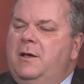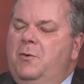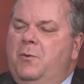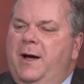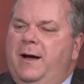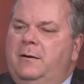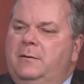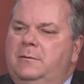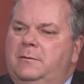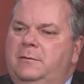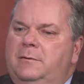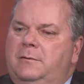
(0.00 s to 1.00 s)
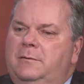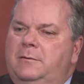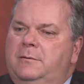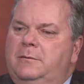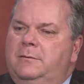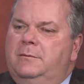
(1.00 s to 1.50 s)
Well,
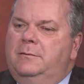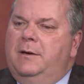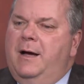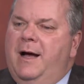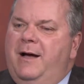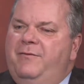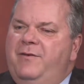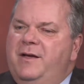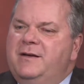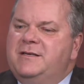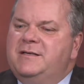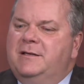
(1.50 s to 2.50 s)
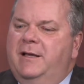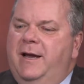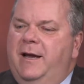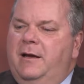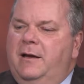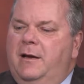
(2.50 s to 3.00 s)

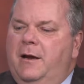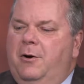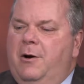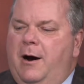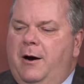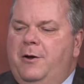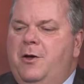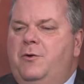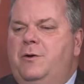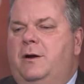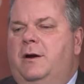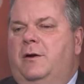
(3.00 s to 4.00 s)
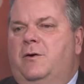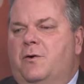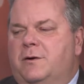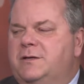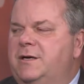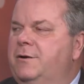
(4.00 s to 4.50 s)
obviously, you know, our union
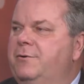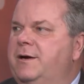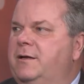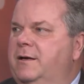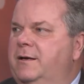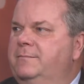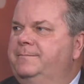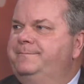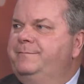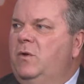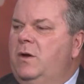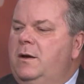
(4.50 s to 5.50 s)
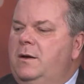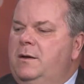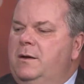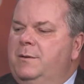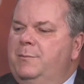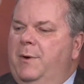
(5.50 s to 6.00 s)
endorsed Hillary
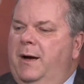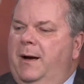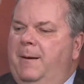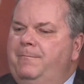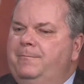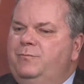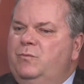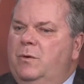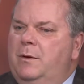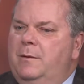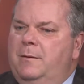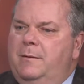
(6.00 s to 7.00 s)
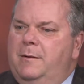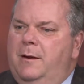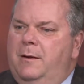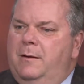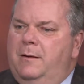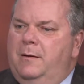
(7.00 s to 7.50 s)
Clinton.
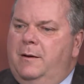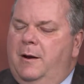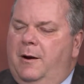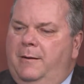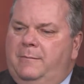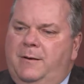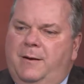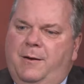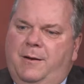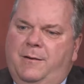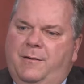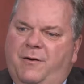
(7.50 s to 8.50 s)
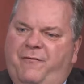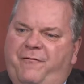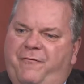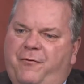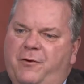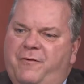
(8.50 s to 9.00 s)
You know,
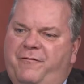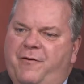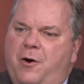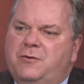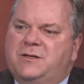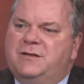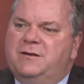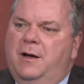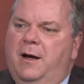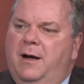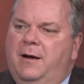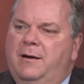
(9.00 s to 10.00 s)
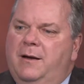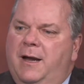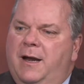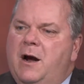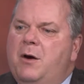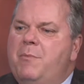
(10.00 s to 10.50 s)
for the folks
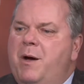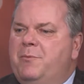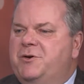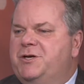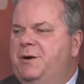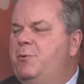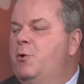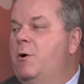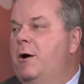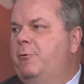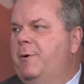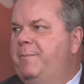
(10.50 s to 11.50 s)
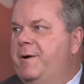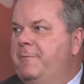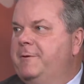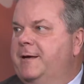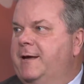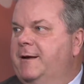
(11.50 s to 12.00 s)
in our membership who are
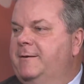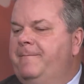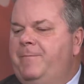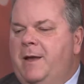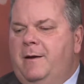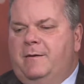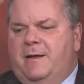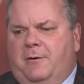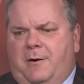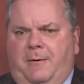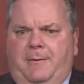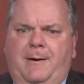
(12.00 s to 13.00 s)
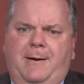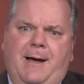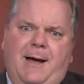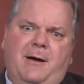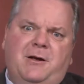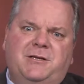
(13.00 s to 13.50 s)
Republican, they'll go,
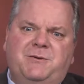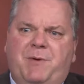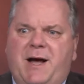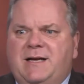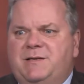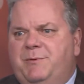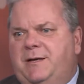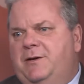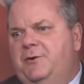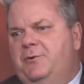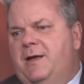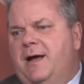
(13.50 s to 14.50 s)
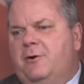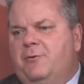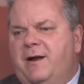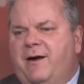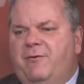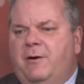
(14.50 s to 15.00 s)
how could you possibly do that or
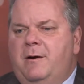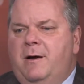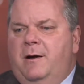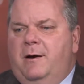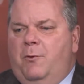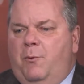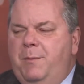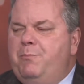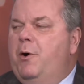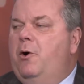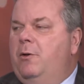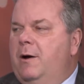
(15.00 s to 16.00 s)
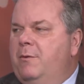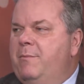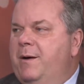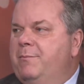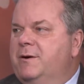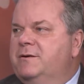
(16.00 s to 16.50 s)
whatever? We poll our
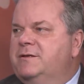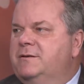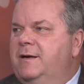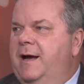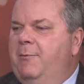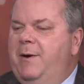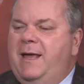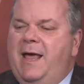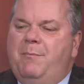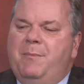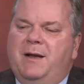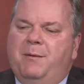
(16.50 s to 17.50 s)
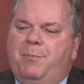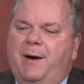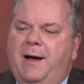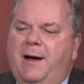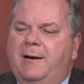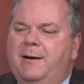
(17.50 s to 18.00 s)
members, and we came at
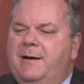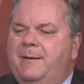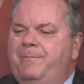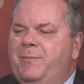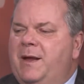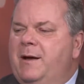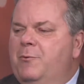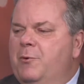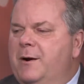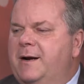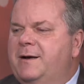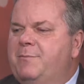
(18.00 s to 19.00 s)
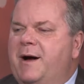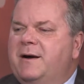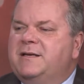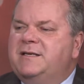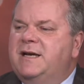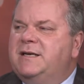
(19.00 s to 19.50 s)
about, we're at about
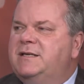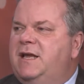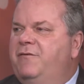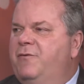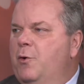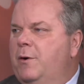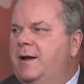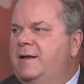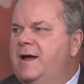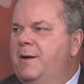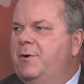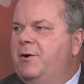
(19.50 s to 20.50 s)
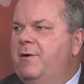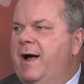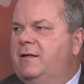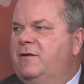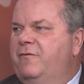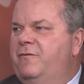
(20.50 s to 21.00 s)
a 60-40
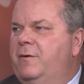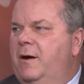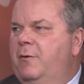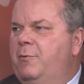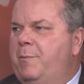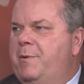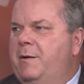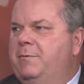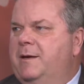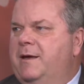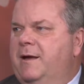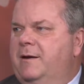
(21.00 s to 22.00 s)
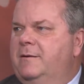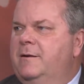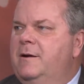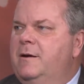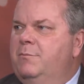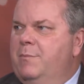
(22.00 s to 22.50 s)
Democrat to Republican
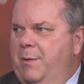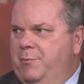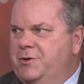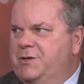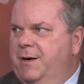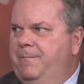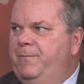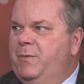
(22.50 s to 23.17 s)
membership.